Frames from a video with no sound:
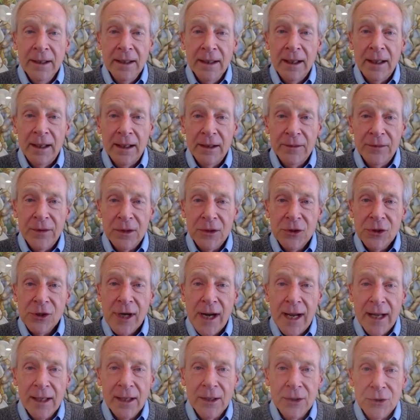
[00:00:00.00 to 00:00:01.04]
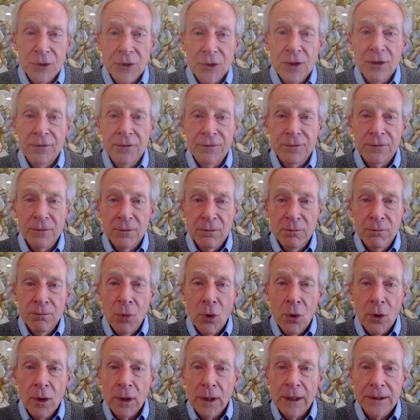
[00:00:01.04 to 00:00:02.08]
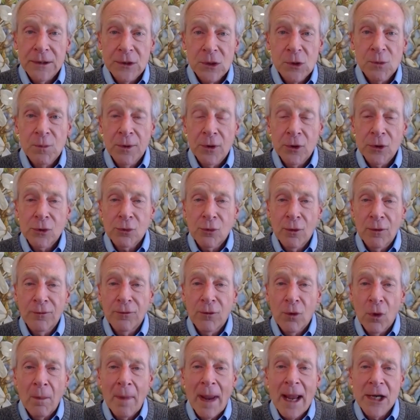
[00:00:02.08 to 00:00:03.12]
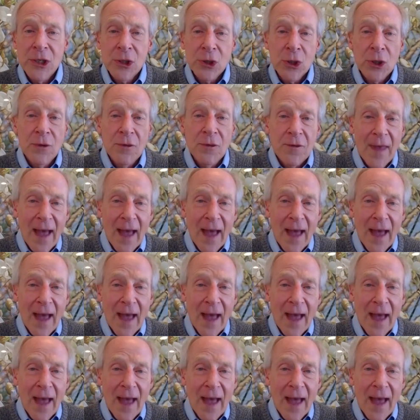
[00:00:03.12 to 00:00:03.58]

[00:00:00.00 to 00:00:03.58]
the challenge of moral and spiritual formation.